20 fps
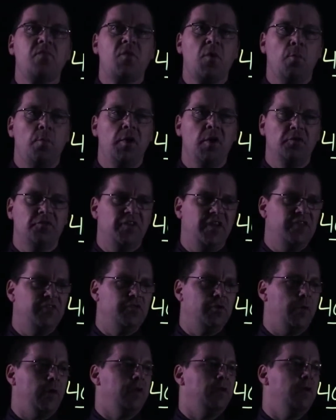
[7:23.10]
built
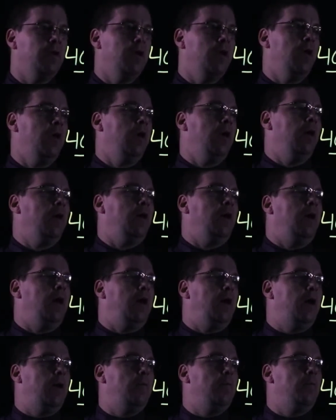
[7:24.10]
into it.
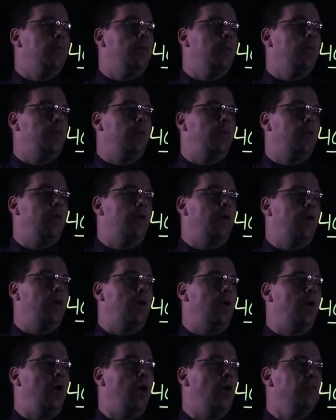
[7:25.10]

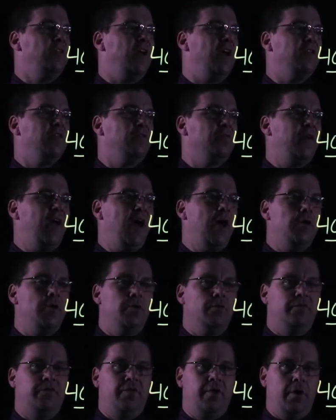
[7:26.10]
All the other
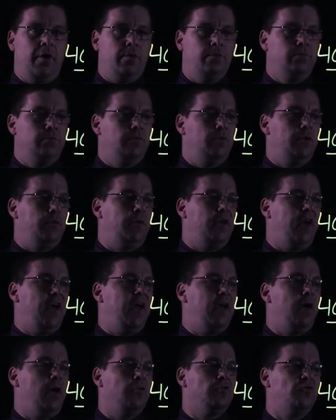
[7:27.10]
values, though,
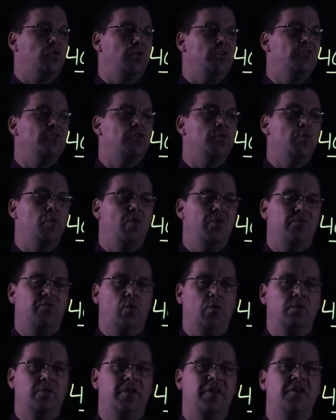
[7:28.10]
okay, are
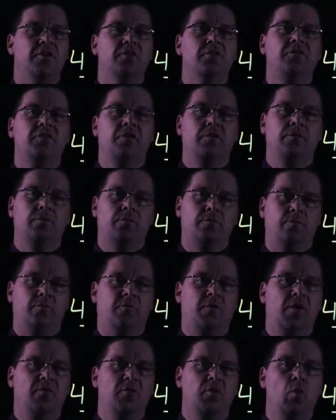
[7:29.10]
22.4 liters
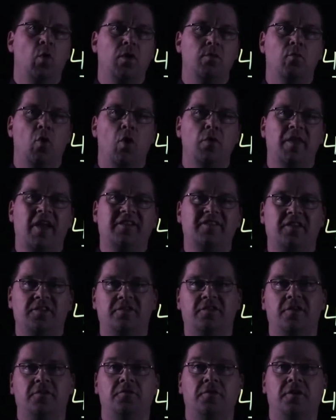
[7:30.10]
for every 1 mole. That's
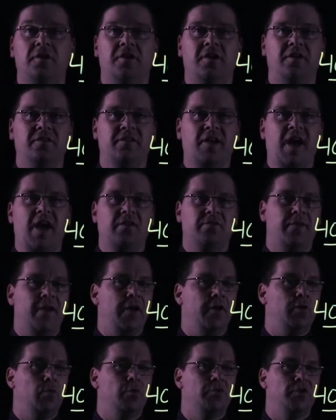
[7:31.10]
considered an exact
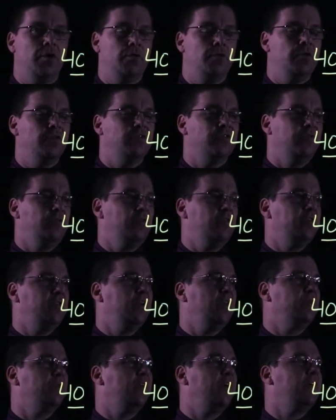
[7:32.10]
value. We don't use it for
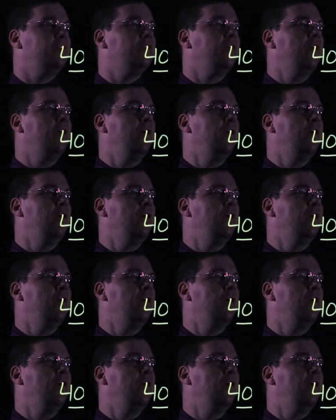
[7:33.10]
sig figs.